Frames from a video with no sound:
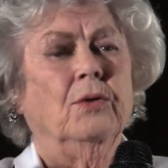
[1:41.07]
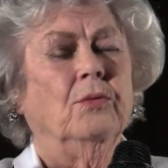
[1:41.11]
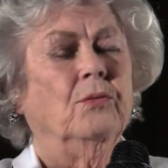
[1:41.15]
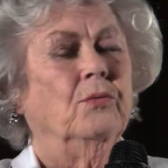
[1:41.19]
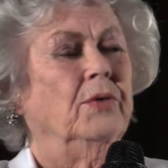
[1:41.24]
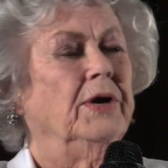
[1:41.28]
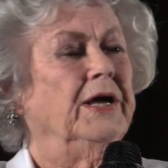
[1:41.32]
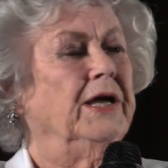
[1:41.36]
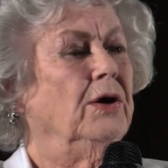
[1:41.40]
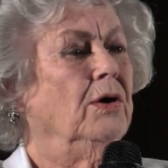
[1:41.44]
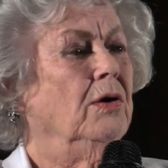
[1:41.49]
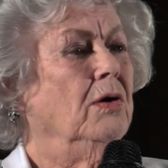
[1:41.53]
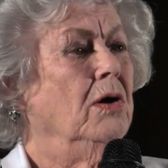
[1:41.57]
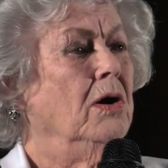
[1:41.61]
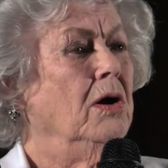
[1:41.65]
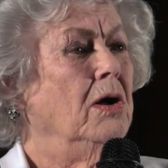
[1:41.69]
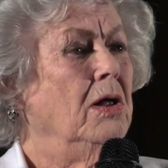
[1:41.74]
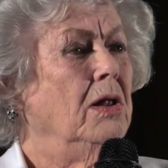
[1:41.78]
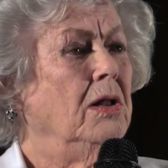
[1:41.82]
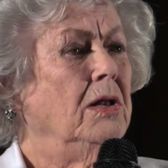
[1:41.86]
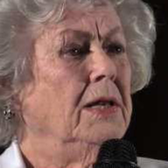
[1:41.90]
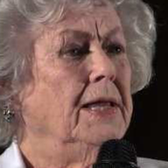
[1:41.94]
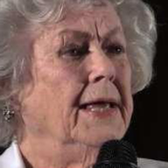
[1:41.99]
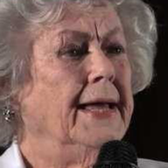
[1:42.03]
we
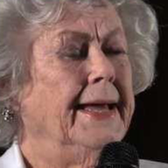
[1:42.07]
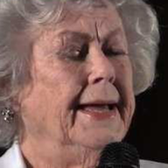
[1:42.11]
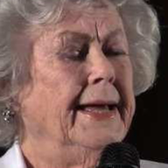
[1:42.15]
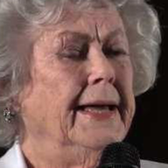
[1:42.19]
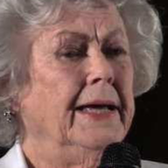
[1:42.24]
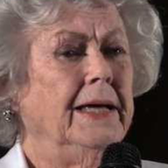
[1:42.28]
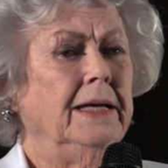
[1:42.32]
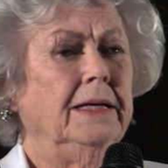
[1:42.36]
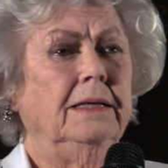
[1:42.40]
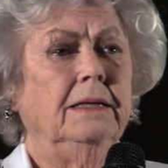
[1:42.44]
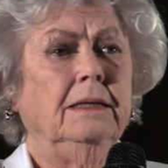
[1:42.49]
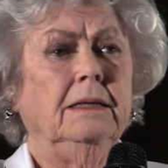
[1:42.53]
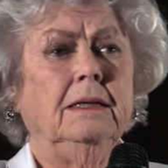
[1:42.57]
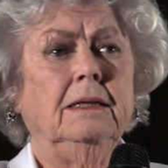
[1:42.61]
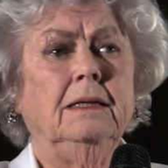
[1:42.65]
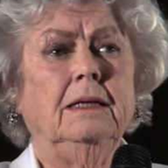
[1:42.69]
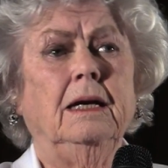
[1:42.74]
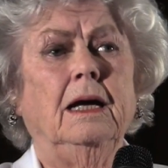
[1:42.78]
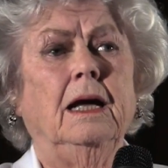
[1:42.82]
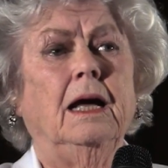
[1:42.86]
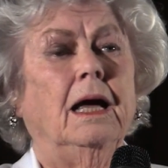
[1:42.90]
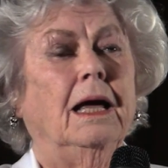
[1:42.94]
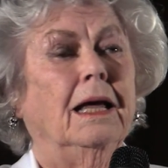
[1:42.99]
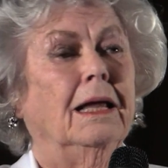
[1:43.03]
all had
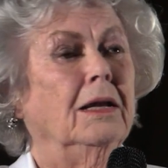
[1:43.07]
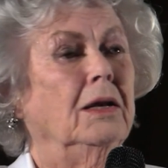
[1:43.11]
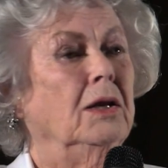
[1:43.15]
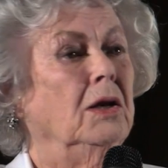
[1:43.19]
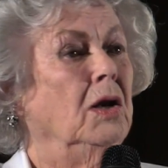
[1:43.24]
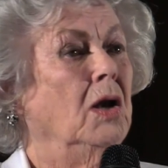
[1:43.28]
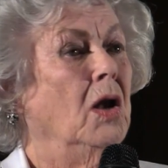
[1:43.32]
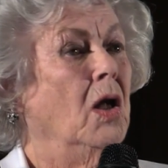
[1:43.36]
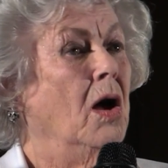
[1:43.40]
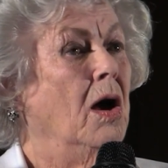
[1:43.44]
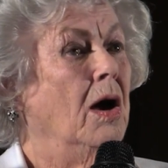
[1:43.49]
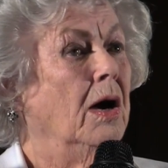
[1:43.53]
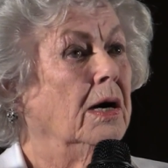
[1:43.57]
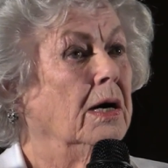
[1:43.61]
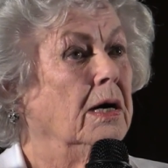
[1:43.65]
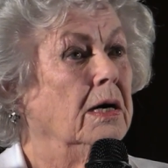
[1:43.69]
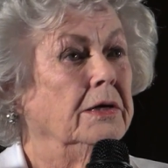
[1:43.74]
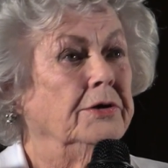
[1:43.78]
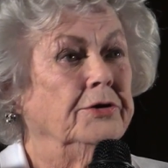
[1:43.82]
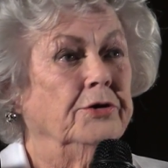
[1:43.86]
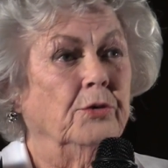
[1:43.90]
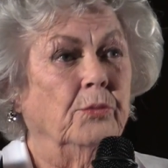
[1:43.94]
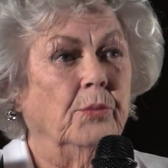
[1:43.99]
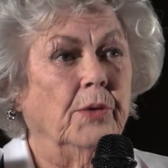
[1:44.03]
long
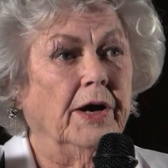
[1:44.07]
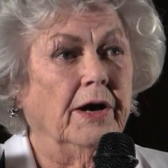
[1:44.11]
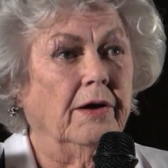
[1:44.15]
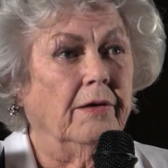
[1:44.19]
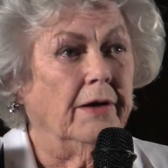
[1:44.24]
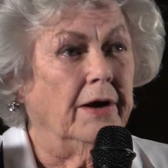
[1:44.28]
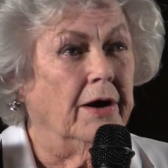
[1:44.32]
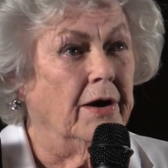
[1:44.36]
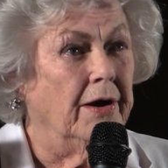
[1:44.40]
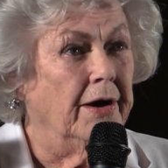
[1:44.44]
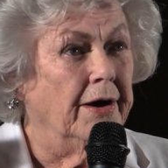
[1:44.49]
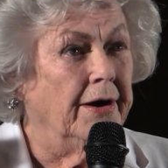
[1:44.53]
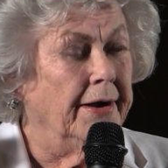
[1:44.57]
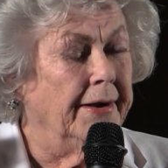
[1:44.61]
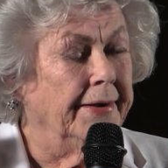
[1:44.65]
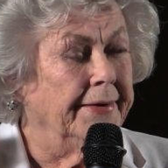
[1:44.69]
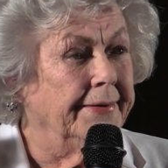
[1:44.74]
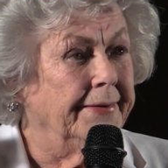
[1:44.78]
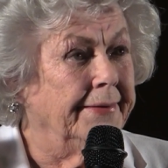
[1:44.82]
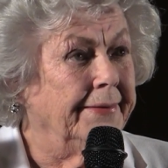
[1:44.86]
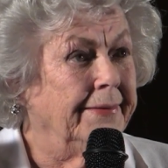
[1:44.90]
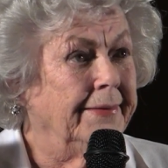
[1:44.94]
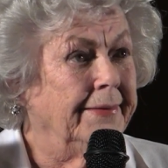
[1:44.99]
underwear on,